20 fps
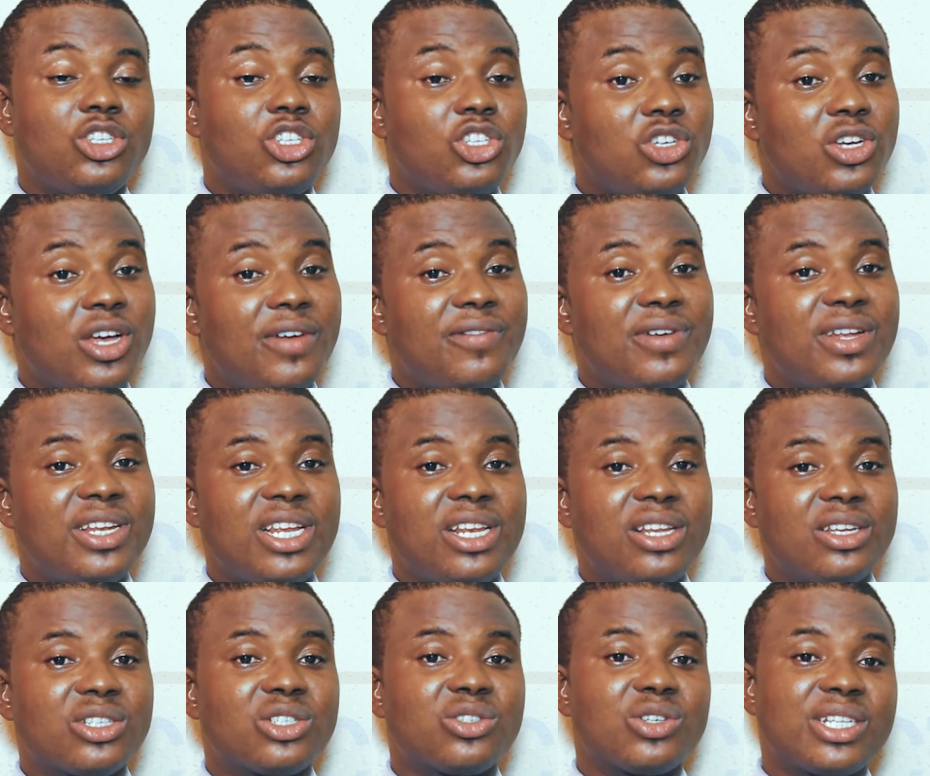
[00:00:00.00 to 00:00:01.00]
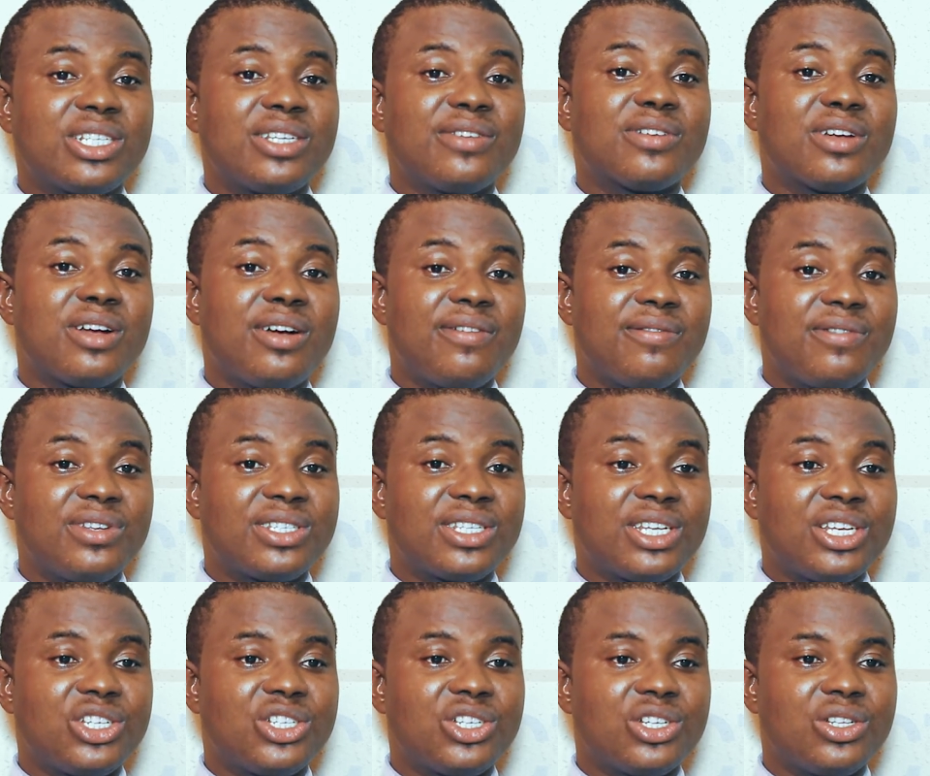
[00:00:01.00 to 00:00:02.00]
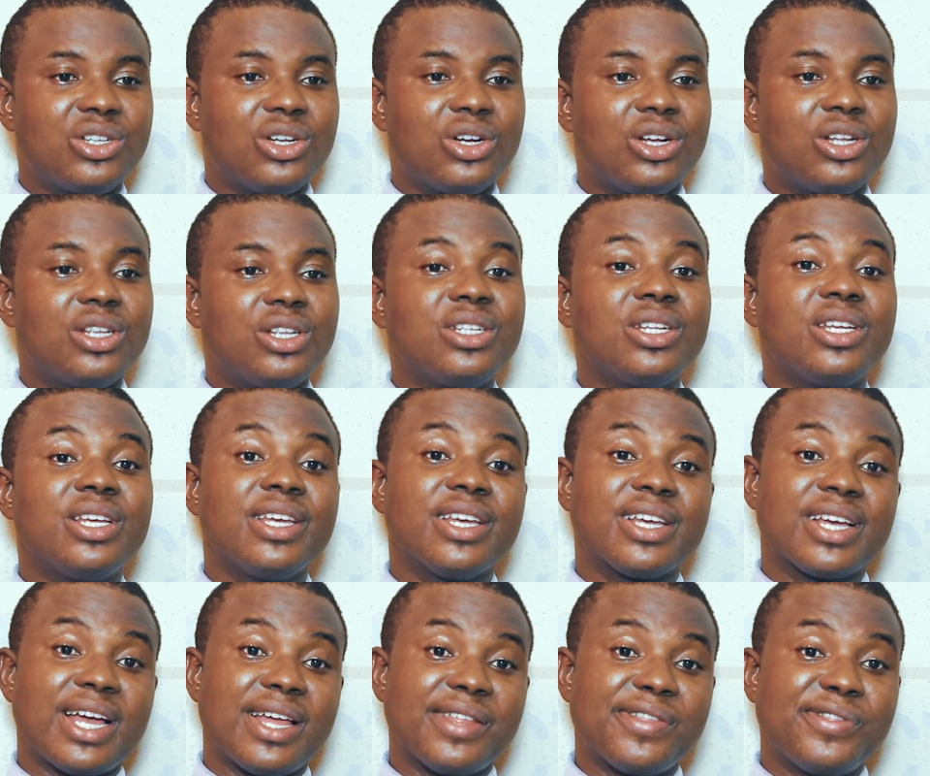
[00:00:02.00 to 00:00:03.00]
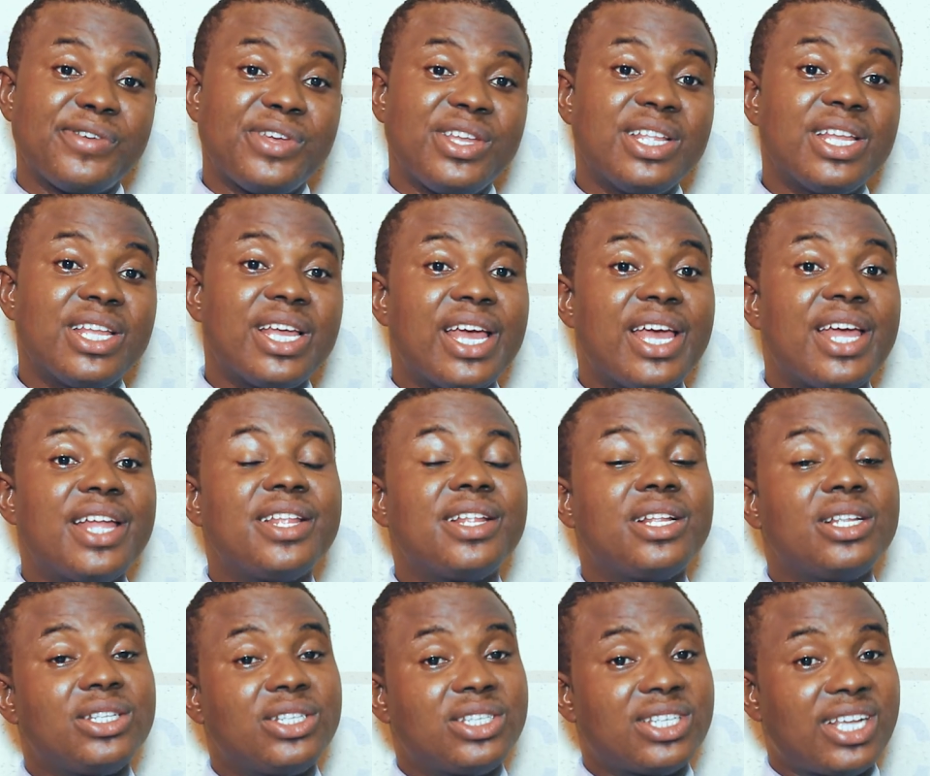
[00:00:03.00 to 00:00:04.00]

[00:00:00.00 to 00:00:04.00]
Do you have an illustrative conversation on Kathleen and